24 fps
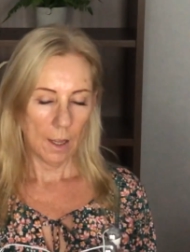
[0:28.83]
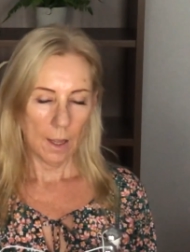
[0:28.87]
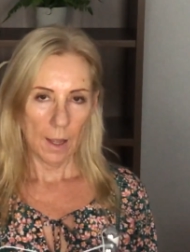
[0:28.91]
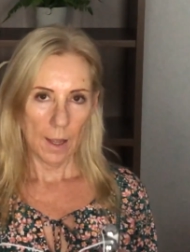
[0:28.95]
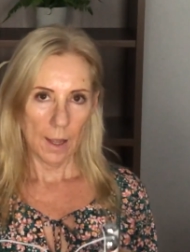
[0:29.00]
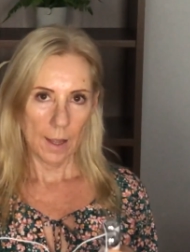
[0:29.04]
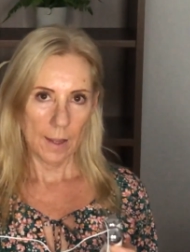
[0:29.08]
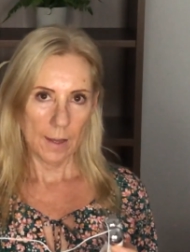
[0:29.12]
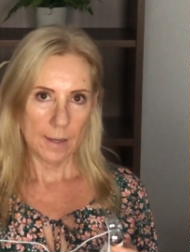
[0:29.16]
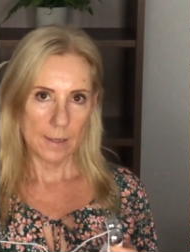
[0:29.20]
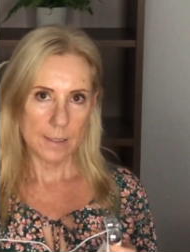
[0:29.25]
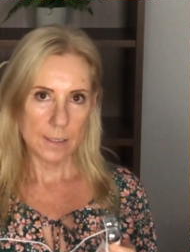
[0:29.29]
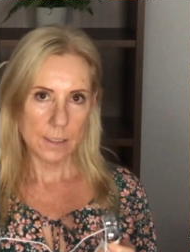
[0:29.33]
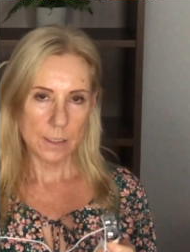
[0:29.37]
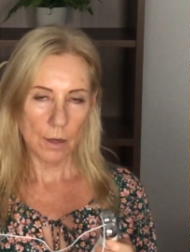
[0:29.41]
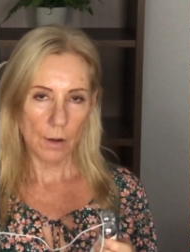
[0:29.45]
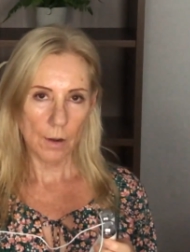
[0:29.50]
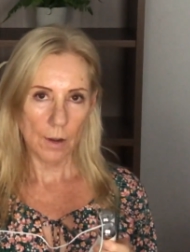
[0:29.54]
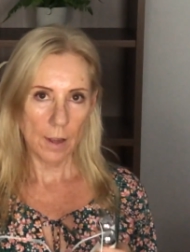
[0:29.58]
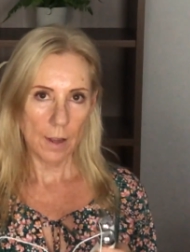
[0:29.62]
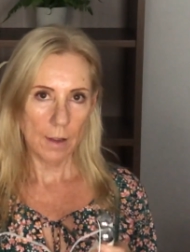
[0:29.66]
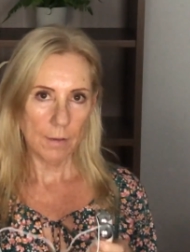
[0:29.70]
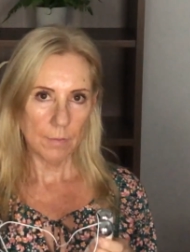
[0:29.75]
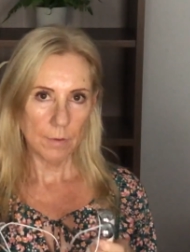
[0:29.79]
and I
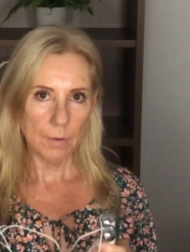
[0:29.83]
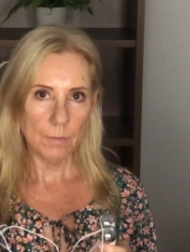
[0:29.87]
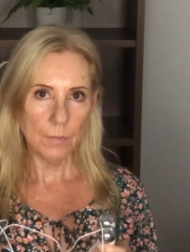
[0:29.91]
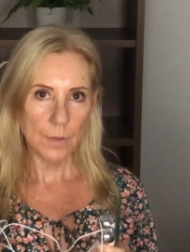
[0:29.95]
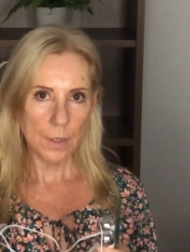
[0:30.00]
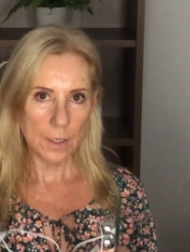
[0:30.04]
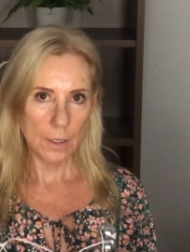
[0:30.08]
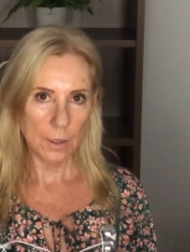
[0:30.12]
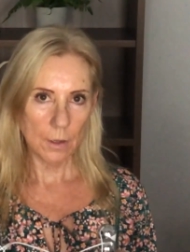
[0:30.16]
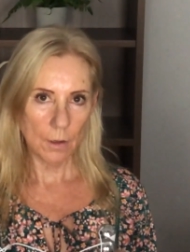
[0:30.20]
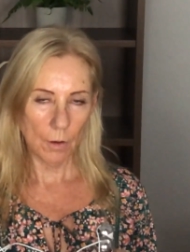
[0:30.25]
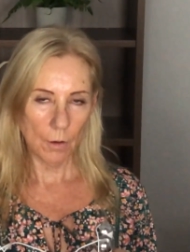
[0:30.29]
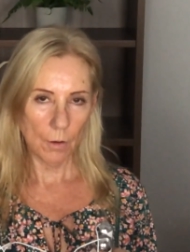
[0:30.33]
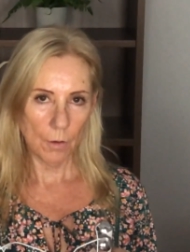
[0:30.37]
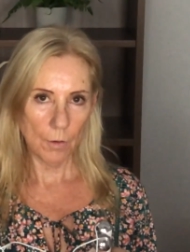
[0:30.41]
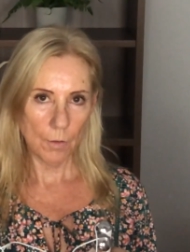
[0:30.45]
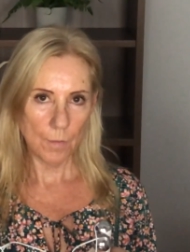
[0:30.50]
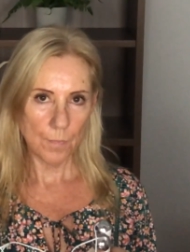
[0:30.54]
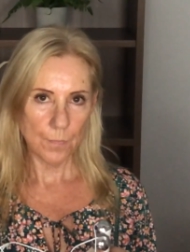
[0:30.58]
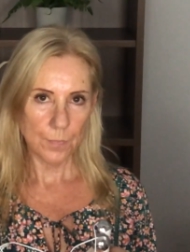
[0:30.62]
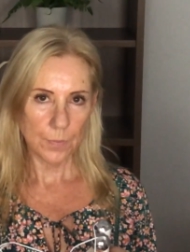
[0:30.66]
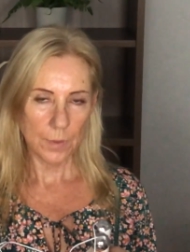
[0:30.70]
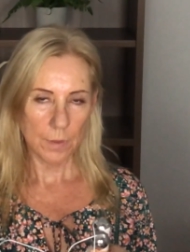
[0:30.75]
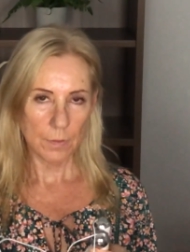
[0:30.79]
have a video
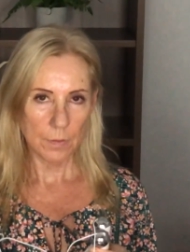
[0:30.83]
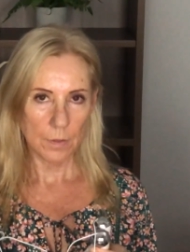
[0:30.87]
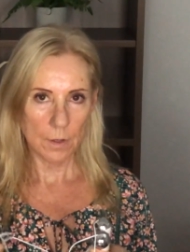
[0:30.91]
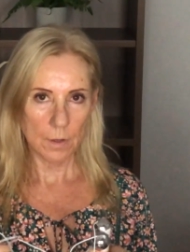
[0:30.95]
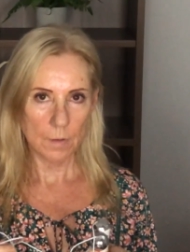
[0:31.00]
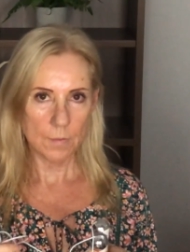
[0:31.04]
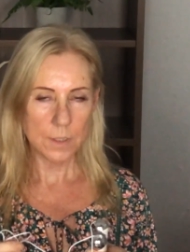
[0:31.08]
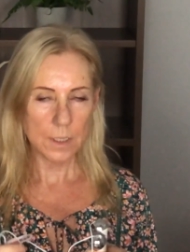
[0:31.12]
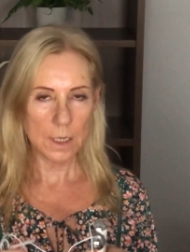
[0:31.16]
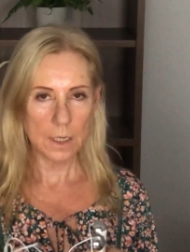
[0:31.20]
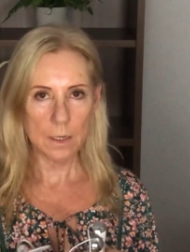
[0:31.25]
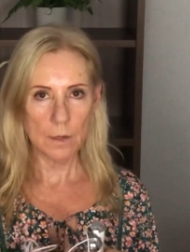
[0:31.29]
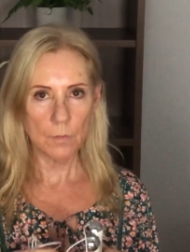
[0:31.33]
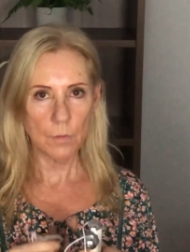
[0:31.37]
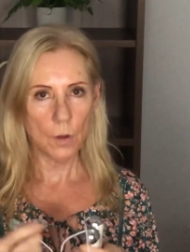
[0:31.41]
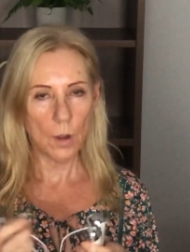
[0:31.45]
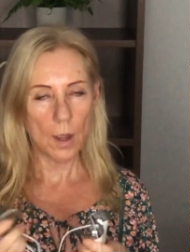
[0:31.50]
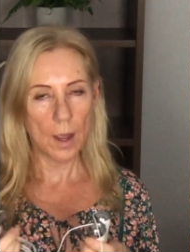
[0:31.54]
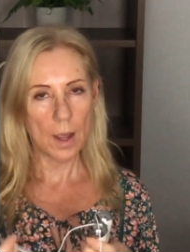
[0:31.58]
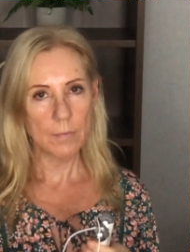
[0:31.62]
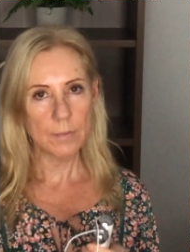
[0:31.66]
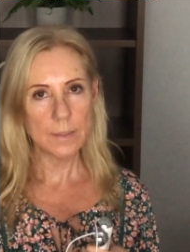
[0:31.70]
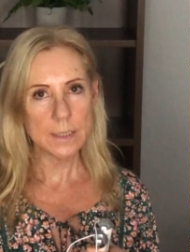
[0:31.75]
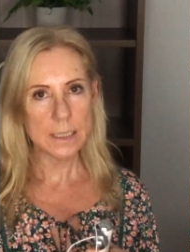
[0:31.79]
that I've done. If you
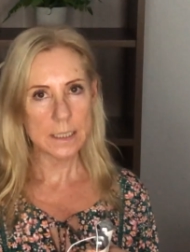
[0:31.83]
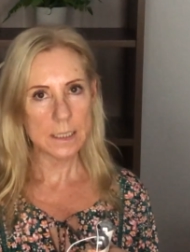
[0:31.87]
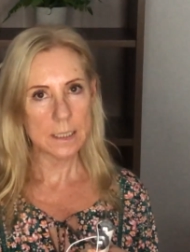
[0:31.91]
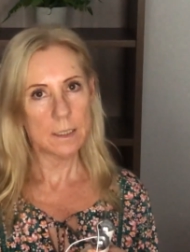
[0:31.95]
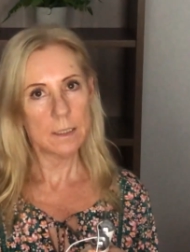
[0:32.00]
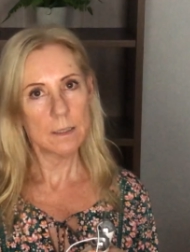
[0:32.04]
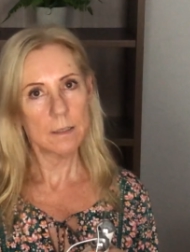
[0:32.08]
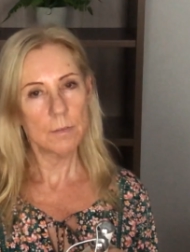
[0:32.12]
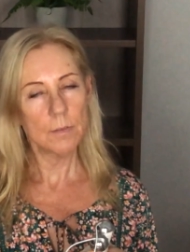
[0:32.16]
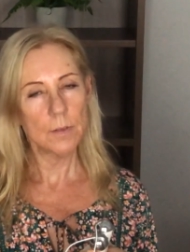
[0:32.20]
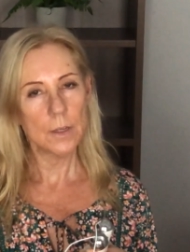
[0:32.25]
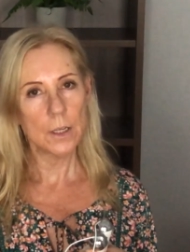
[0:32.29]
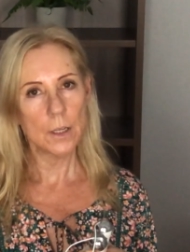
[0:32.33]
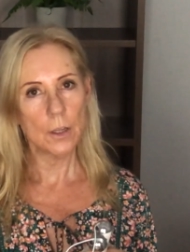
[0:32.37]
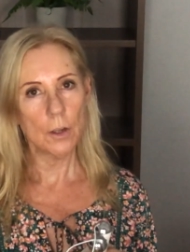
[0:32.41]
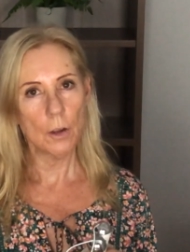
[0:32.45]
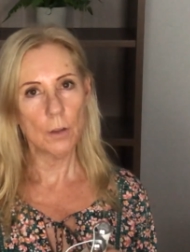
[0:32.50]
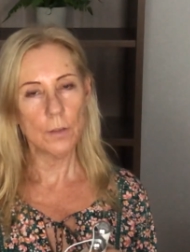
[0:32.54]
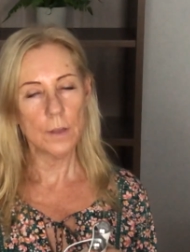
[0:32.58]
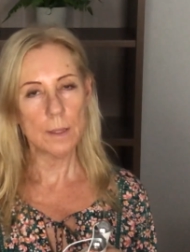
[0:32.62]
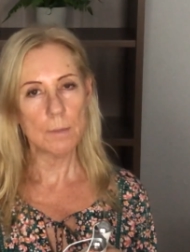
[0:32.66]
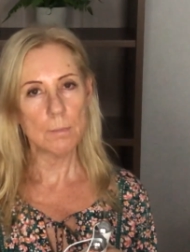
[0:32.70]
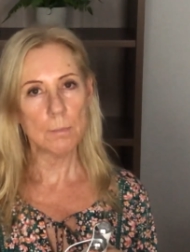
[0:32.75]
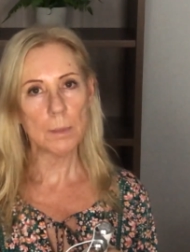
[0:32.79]
haven't seen the video,
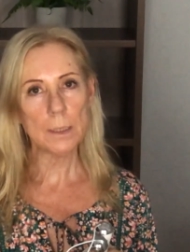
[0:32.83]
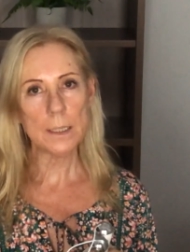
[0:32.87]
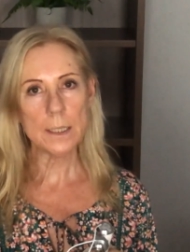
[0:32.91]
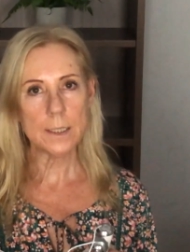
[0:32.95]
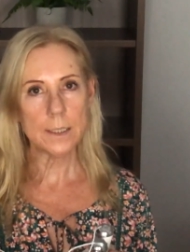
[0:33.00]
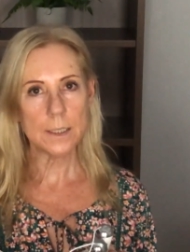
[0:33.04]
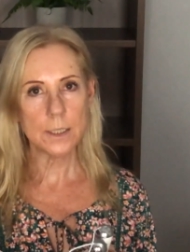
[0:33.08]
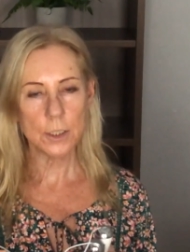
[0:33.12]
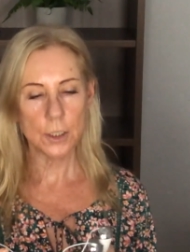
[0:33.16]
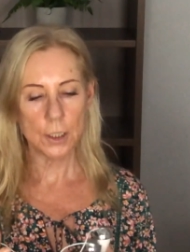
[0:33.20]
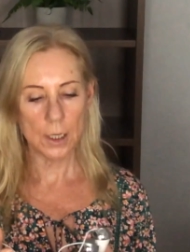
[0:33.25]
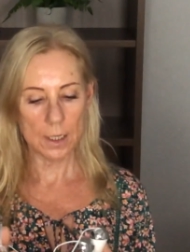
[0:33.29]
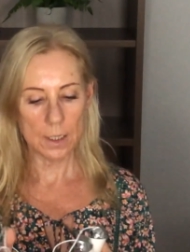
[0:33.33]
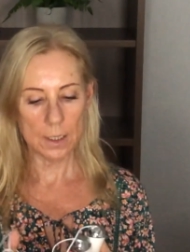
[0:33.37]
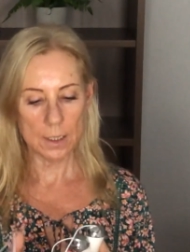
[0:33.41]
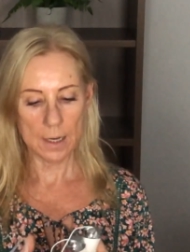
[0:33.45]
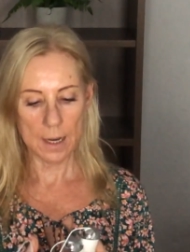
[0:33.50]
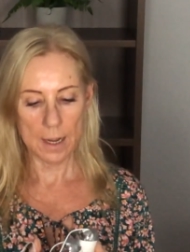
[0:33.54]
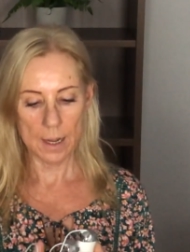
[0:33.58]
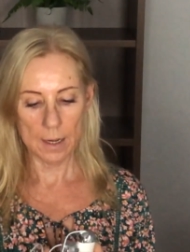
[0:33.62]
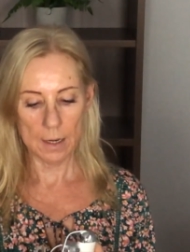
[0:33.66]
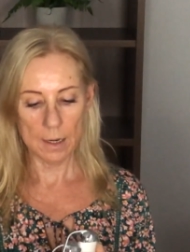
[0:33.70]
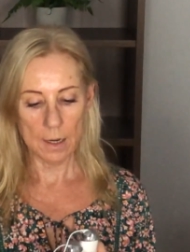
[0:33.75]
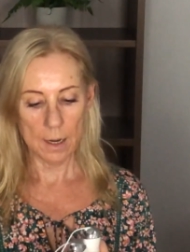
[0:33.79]
then please check it
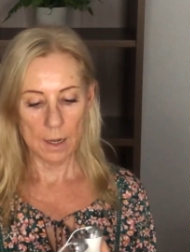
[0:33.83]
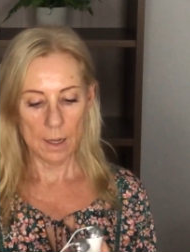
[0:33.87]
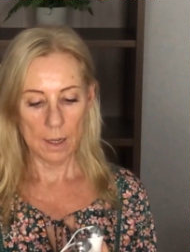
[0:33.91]
out.